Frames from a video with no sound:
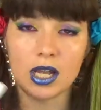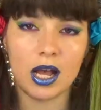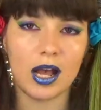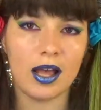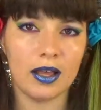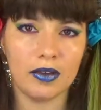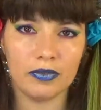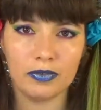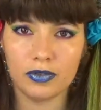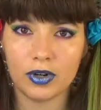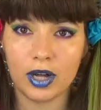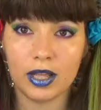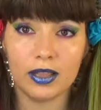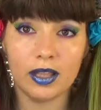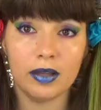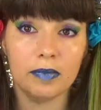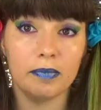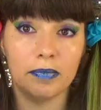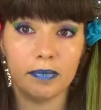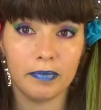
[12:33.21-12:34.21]
I have tried
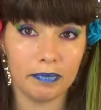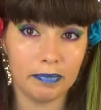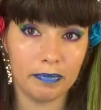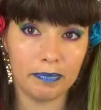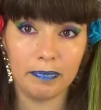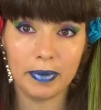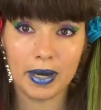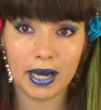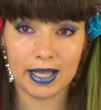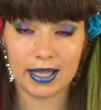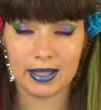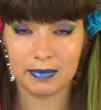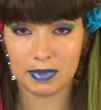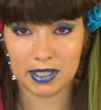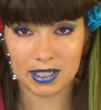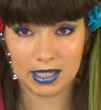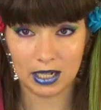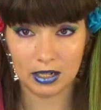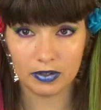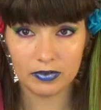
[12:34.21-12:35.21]
them by
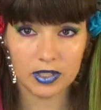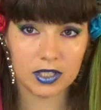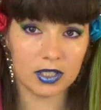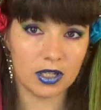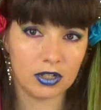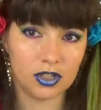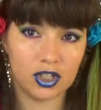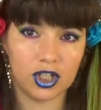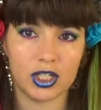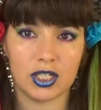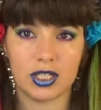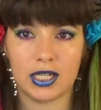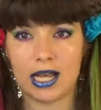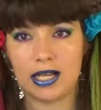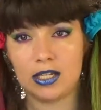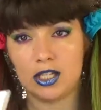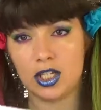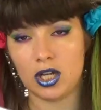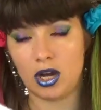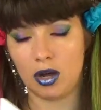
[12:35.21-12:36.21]
themselves, not just
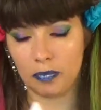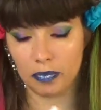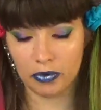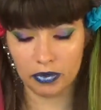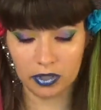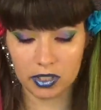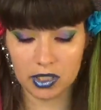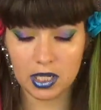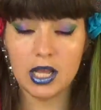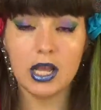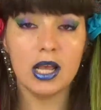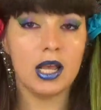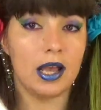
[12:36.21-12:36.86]
as toppers,